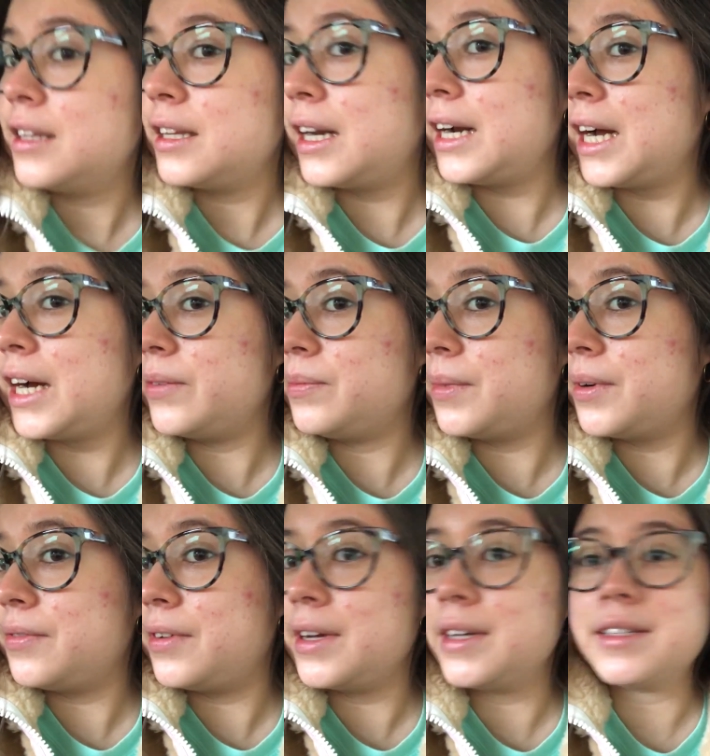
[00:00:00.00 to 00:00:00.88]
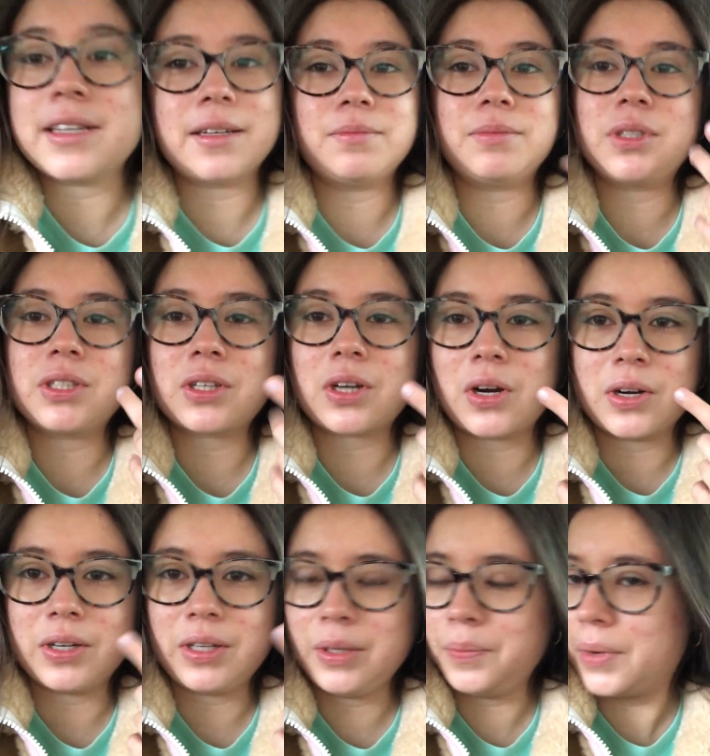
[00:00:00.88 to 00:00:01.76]
that I have on my face. I'm just
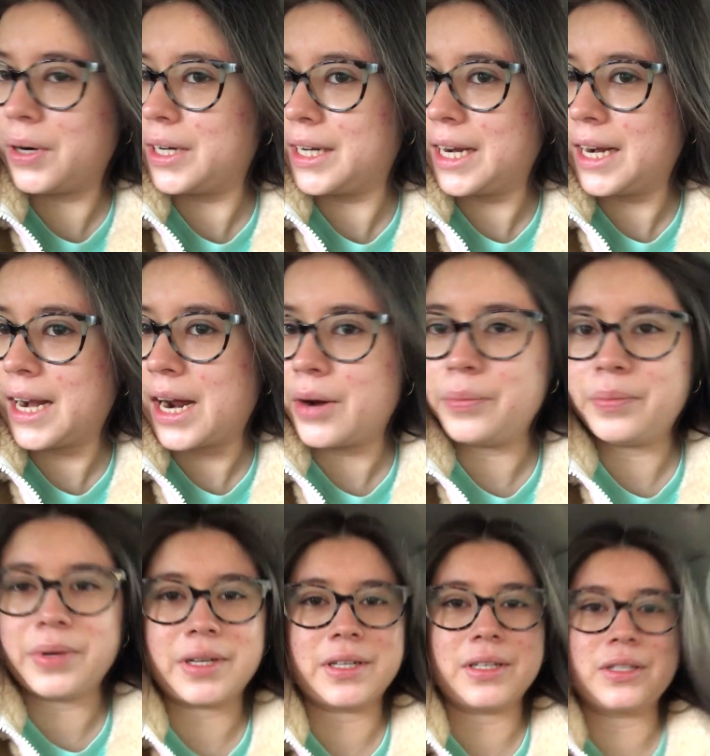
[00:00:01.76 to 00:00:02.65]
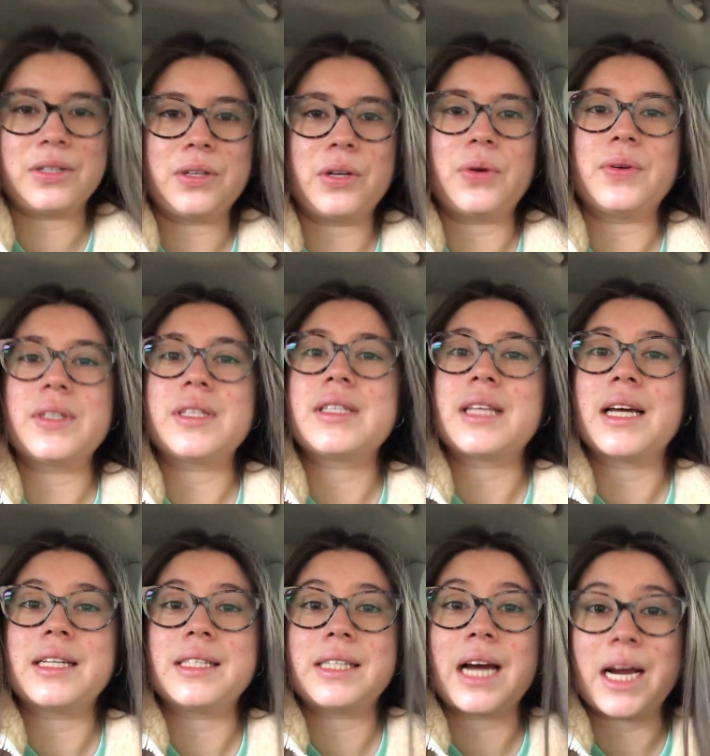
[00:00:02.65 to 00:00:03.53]
currently breaking out because, you know, it's
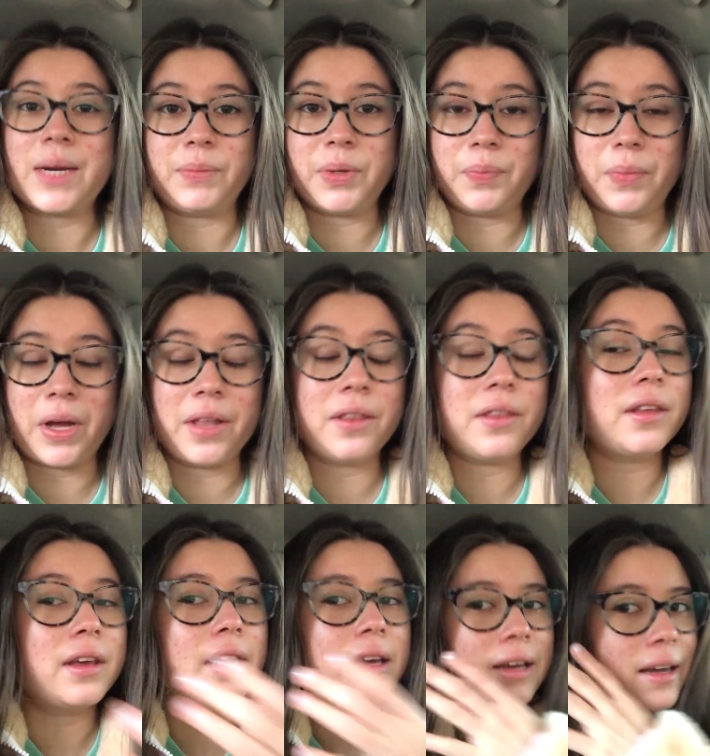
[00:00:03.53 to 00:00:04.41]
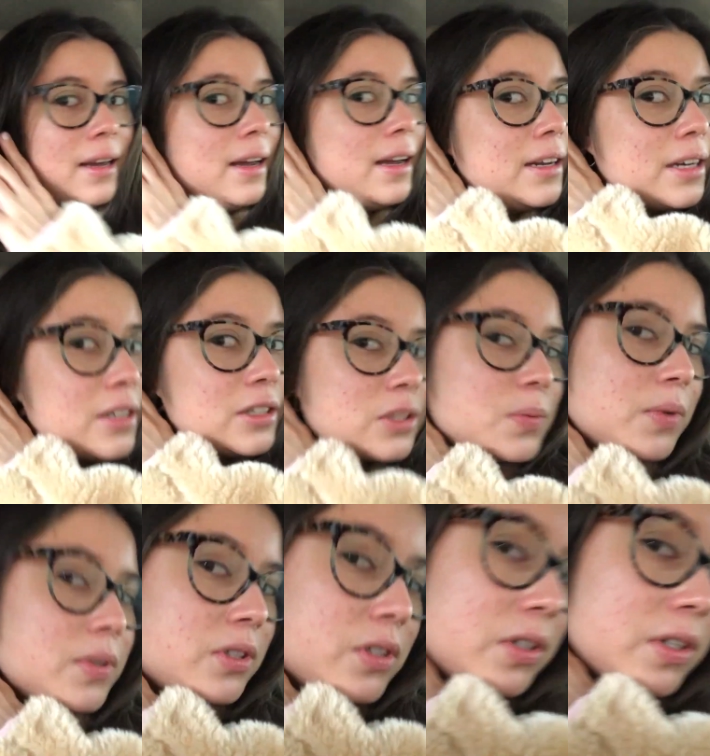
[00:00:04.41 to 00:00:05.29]
that time of month. And I just
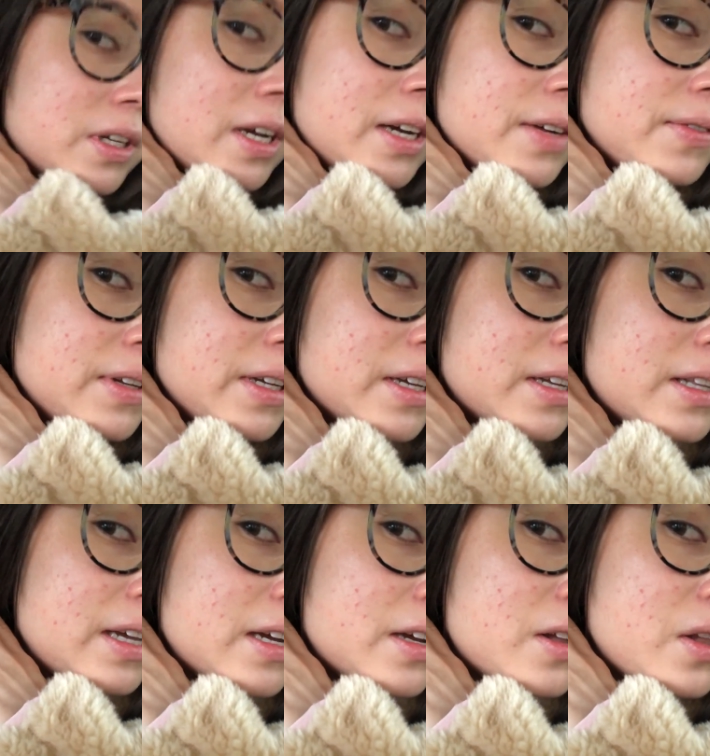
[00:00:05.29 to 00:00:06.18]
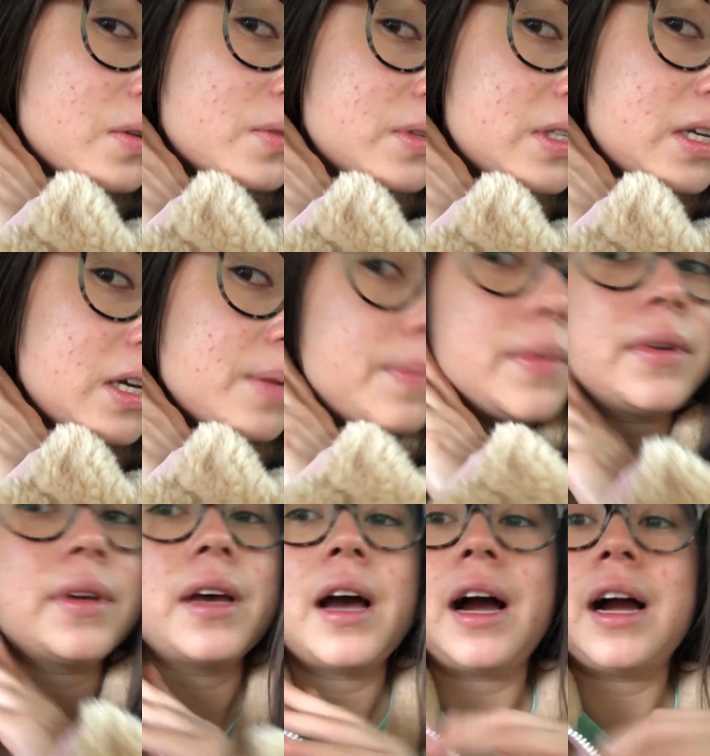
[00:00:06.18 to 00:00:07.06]
want you to have, like, that close-up.
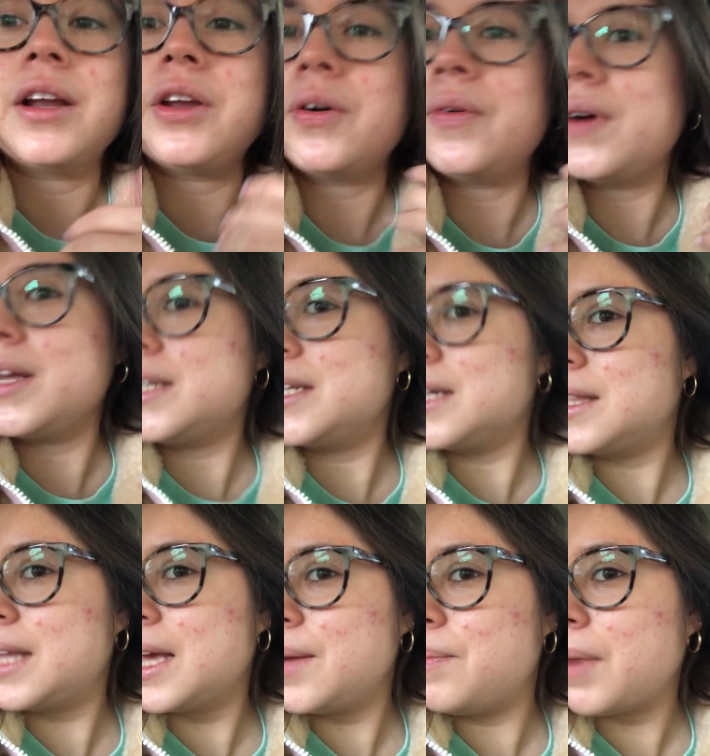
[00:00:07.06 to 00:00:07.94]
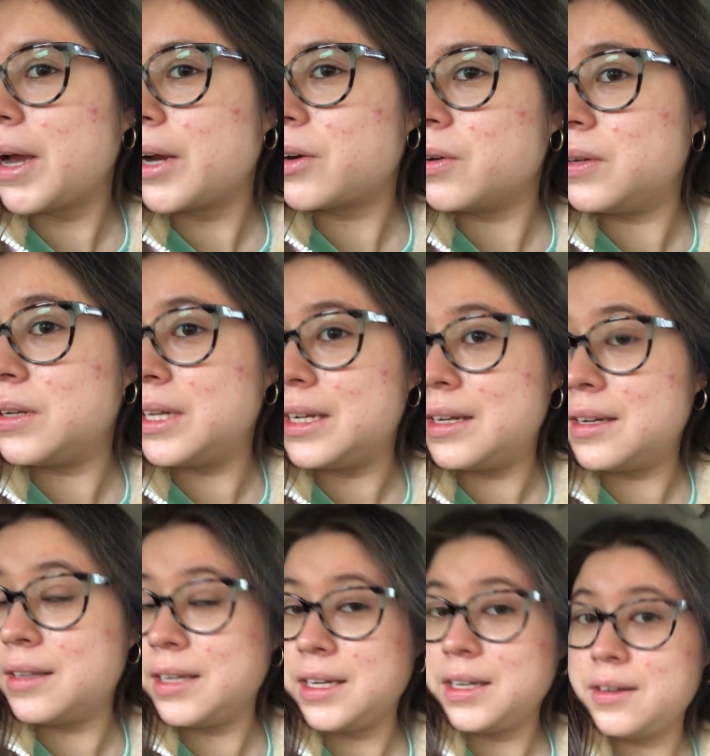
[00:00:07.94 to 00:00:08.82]
I know I did that
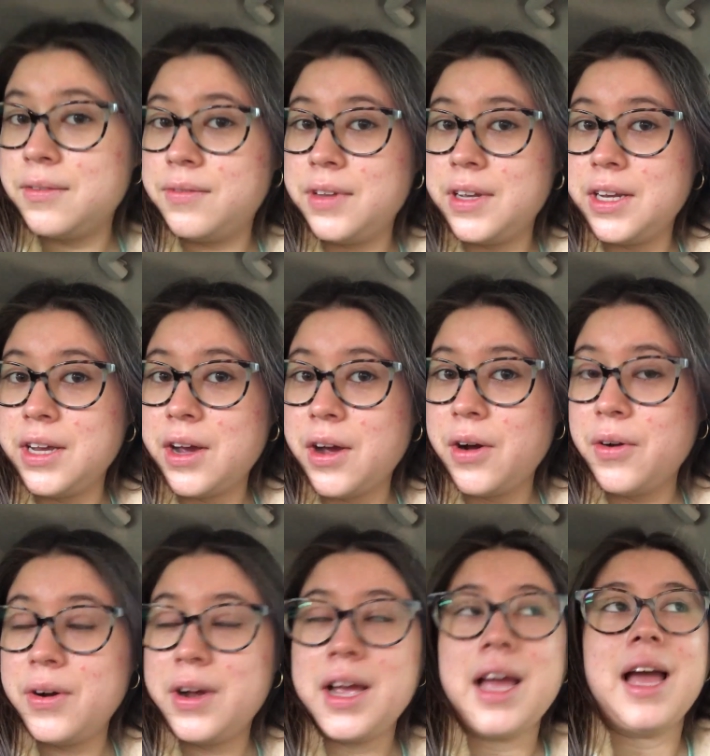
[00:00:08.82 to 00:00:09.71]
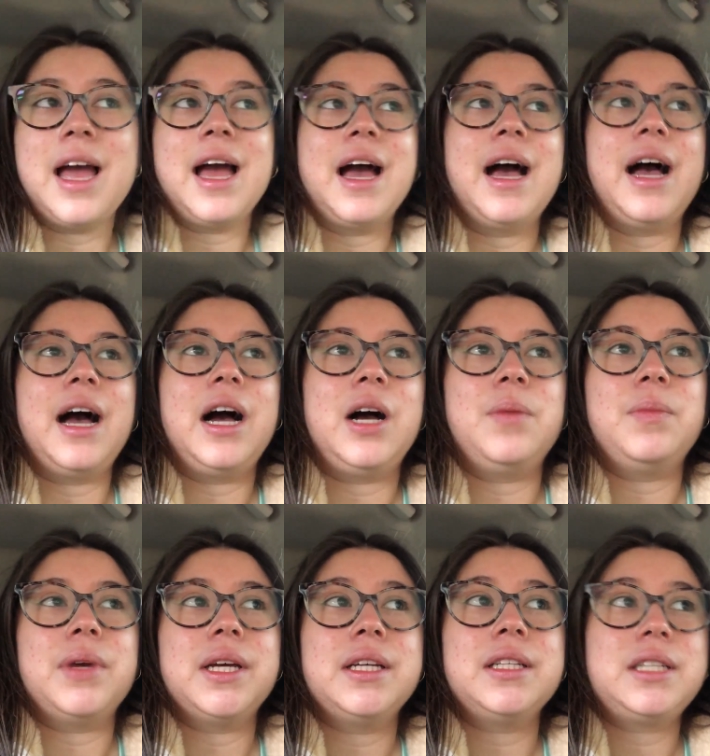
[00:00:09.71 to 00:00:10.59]
micro-needling video.
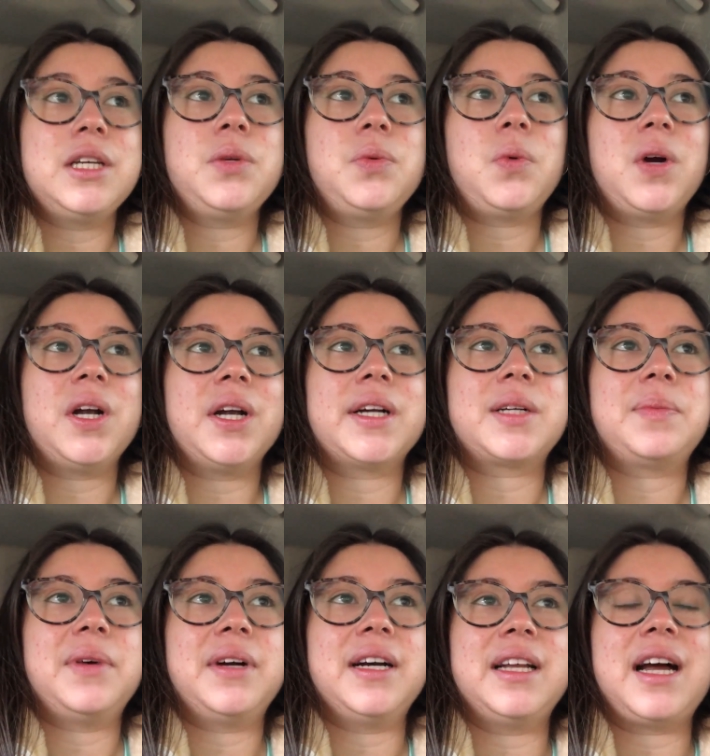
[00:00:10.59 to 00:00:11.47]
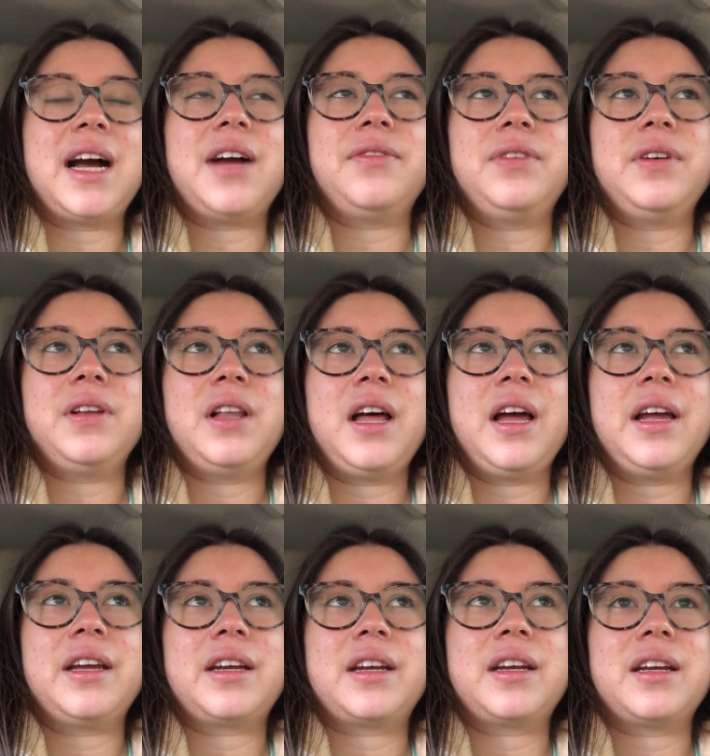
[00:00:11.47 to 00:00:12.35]
Um, it did work, but I feel
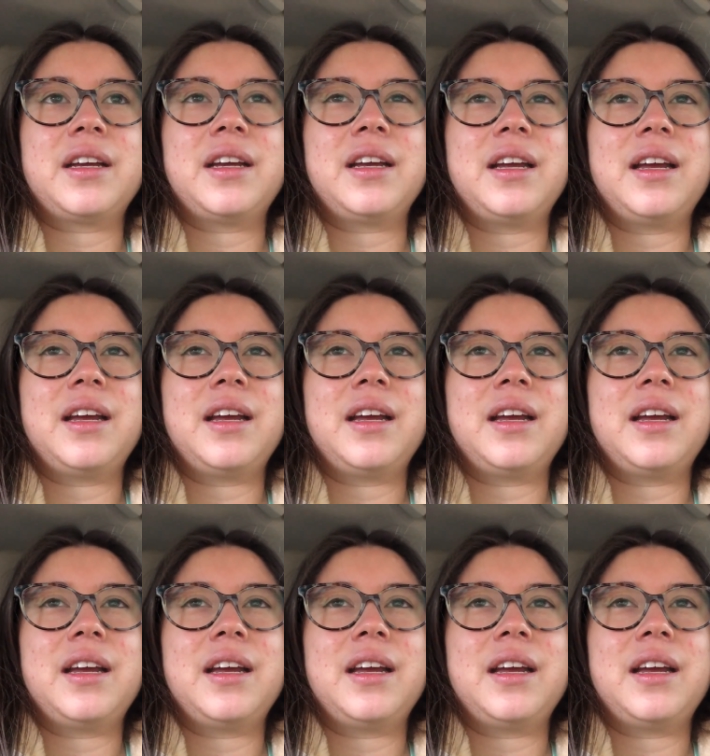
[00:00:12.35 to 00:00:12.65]
like